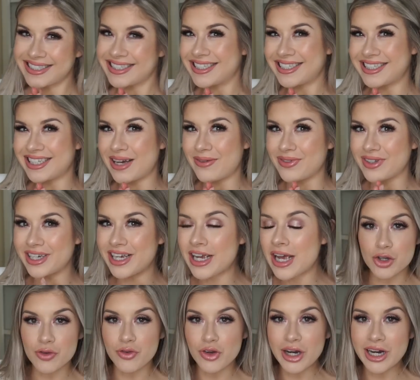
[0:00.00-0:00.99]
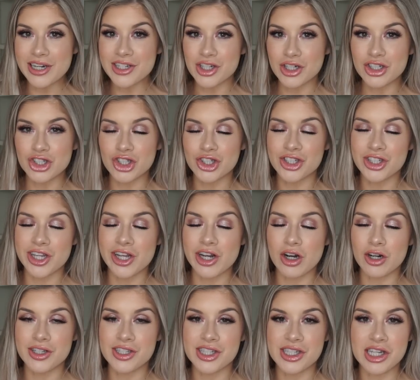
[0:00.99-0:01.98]
Lovely. So if you guys are interested
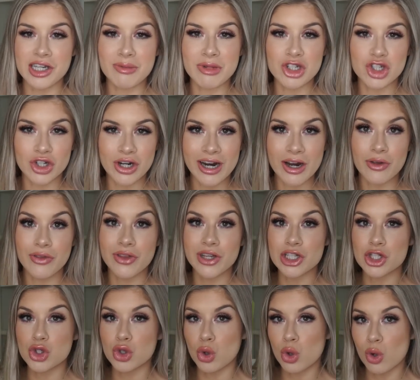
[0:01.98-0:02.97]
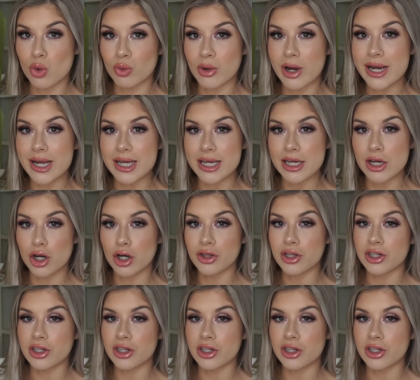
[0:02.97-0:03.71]
on seeing me try out this tool right here,